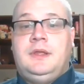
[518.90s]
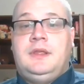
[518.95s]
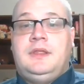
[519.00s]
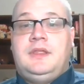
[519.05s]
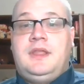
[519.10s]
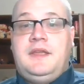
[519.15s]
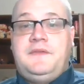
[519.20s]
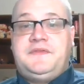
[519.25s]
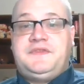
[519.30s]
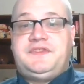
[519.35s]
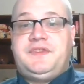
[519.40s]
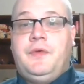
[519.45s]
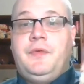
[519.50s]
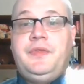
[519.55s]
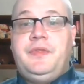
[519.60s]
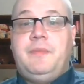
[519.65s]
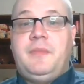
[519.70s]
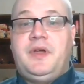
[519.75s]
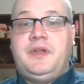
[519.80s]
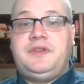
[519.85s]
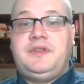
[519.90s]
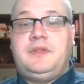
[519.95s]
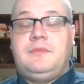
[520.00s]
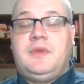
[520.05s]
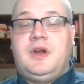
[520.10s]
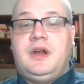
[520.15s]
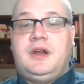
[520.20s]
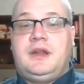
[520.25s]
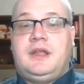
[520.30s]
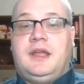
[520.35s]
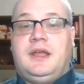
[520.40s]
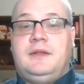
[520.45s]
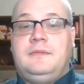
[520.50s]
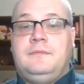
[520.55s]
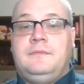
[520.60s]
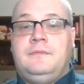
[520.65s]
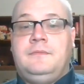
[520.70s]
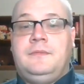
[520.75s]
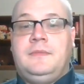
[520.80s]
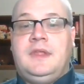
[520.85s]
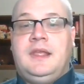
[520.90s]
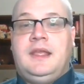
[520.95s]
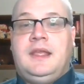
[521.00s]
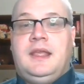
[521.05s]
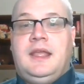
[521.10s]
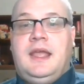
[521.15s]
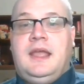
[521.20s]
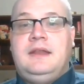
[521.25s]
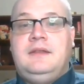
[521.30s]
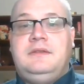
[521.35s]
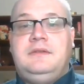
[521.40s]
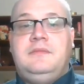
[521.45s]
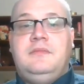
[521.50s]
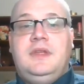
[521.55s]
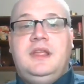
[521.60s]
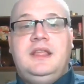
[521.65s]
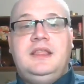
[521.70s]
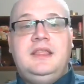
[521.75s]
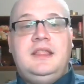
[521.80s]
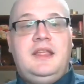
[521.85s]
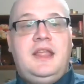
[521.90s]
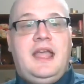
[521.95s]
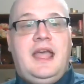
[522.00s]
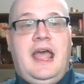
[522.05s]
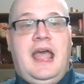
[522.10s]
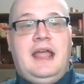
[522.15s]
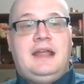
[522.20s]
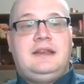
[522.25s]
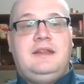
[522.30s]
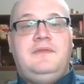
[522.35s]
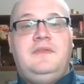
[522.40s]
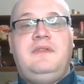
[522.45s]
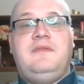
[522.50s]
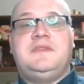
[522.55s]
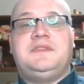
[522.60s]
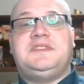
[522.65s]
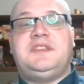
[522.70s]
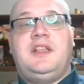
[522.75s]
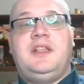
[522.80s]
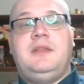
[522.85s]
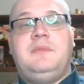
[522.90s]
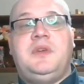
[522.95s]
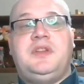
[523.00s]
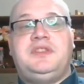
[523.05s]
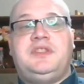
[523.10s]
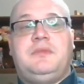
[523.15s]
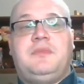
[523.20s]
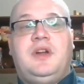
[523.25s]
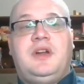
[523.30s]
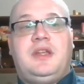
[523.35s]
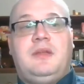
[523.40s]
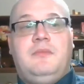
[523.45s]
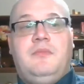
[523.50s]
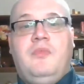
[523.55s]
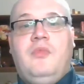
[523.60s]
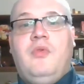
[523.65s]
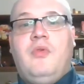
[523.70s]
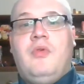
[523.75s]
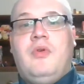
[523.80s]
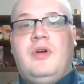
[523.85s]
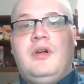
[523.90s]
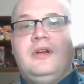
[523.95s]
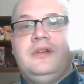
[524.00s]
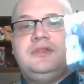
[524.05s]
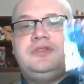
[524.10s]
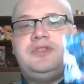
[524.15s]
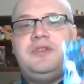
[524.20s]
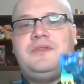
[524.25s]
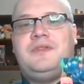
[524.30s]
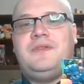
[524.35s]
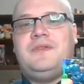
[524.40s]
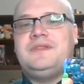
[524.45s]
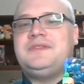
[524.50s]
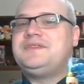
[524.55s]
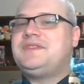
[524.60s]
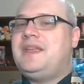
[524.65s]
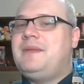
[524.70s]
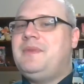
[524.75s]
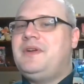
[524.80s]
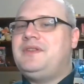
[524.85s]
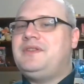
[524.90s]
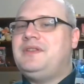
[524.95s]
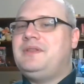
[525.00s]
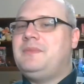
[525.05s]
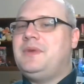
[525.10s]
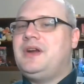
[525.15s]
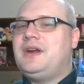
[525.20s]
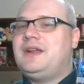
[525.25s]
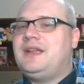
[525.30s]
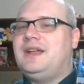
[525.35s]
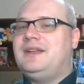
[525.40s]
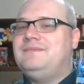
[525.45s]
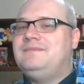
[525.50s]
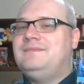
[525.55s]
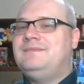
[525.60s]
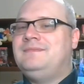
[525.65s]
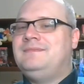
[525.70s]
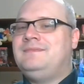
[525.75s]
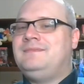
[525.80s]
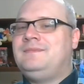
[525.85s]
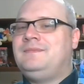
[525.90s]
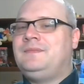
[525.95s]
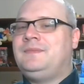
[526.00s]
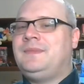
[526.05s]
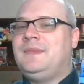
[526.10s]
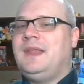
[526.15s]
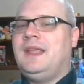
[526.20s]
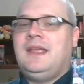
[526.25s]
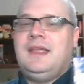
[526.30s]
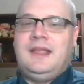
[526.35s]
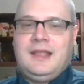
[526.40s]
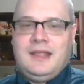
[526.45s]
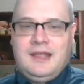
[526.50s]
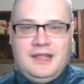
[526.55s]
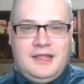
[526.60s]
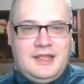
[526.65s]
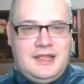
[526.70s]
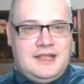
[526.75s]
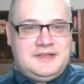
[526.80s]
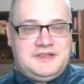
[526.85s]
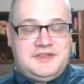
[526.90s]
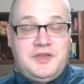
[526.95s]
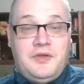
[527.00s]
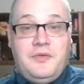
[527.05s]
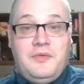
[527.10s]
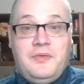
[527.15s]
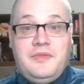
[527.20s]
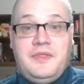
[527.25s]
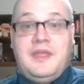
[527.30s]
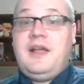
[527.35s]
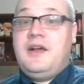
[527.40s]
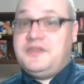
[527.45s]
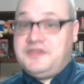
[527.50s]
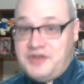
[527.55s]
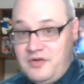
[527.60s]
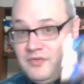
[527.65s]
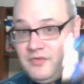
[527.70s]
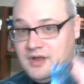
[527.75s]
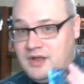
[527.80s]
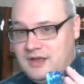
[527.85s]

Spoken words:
They've sold them onto the market. And in the act of even selling them onto the market, more Joe Thorntons came onto the market. And so they also